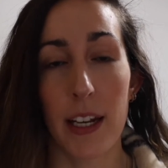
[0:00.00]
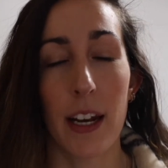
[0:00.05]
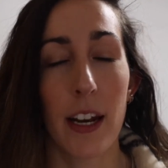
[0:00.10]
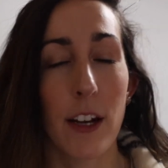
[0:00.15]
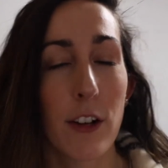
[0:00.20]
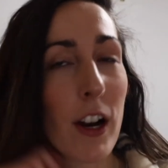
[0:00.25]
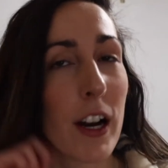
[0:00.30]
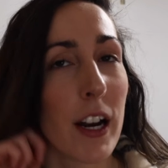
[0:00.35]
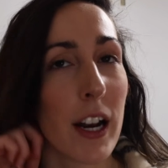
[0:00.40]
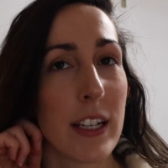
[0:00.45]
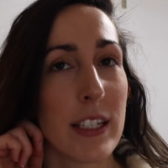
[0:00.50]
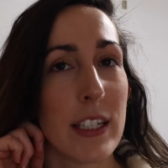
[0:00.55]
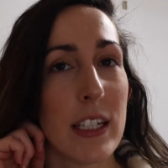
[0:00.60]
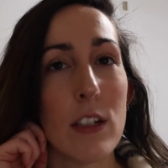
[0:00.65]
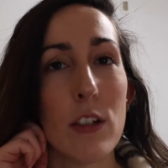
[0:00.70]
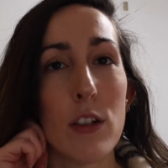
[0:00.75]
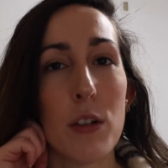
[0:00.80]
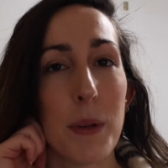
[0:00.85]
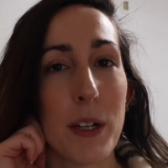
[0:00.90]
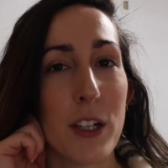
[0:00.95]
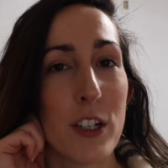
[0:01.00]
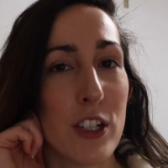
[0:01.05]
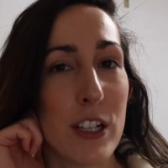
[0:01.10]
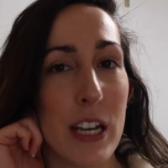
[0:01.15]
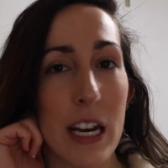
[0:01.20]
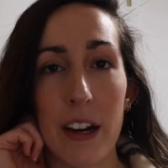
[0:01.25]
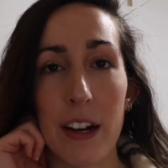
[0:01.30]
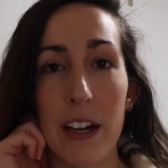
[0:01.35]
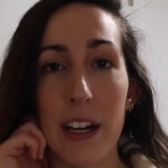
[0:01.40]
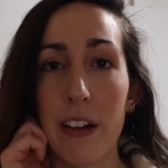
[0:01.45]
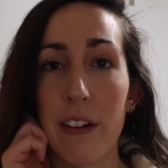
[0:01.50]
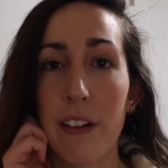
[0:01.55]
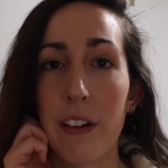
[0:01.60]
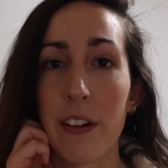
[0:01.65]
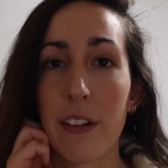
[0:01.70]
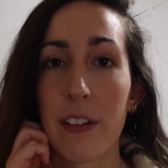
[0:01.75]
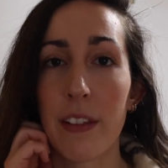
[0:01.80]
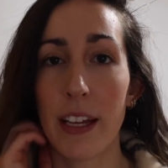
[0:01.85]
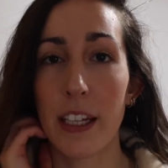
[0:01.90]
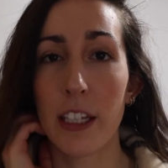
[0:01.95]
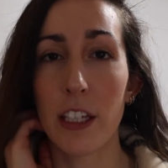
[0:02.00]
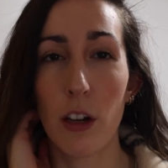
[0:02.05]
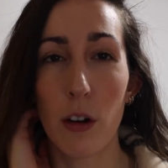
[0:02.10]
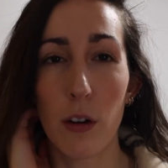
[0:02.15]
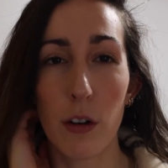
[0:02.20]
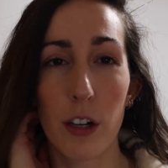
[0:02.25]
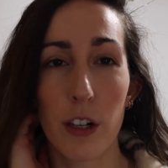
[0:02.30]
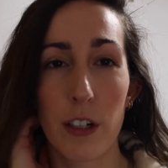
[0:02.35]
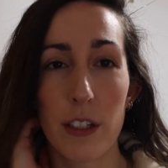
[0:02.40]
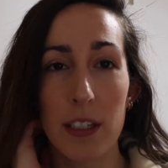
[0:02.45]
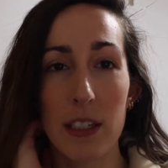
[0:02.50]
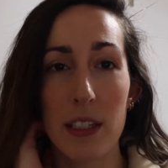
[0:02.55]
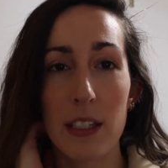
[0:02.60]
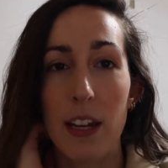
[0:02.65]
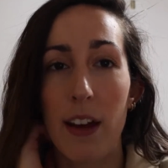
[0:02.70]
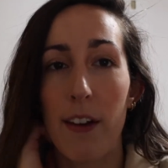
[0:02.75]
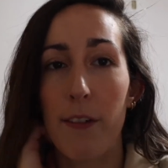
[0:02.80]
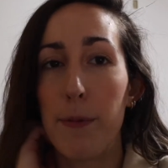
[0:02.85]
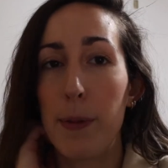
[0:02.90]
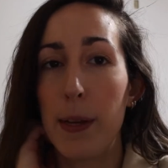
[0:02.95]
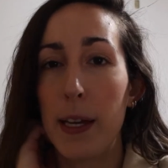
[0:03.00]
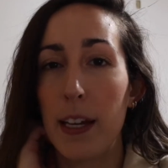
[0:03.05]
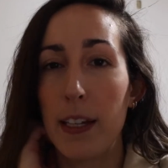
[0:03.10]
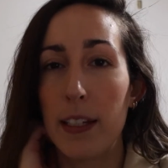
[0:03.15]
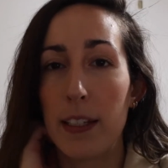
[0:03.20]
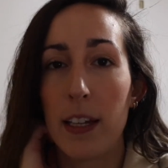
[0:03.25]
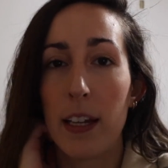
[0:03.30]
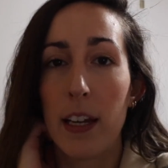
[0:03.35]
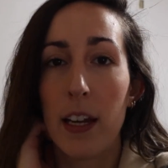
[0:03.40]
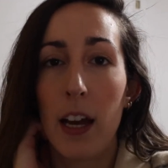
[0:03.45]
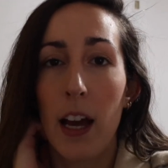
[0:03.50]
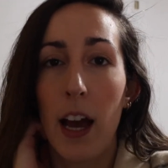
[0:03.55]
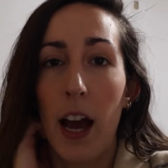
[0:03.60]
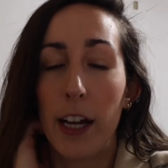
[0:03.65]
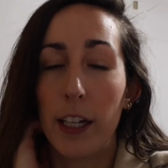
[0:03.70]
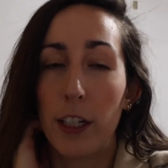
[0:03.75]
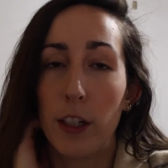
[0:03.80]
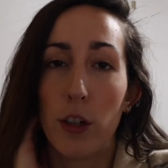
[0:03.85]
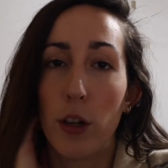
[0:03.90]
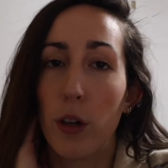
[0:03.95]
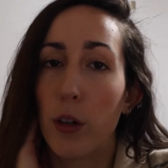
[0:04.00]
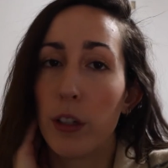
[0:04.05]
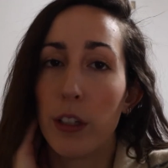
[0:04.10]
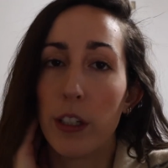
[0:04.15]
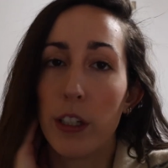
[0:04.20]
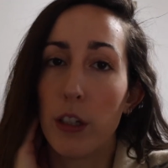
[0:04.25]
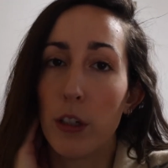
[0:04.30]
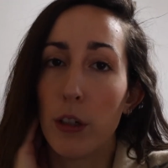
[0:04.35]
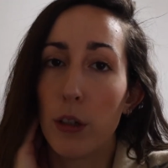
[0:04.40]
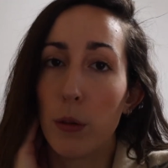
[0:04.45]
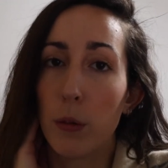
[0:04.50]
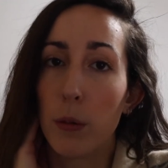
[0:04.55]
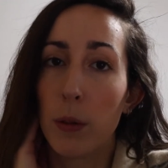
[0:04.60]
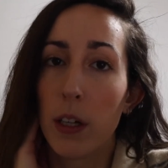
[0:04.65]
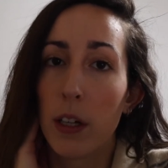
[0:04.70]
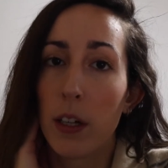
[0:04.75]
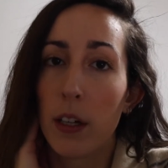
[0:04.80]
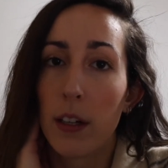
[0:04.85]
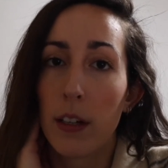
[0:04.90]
And I try not to eat too much dairy, like yogurts and stuff, because I could totally do,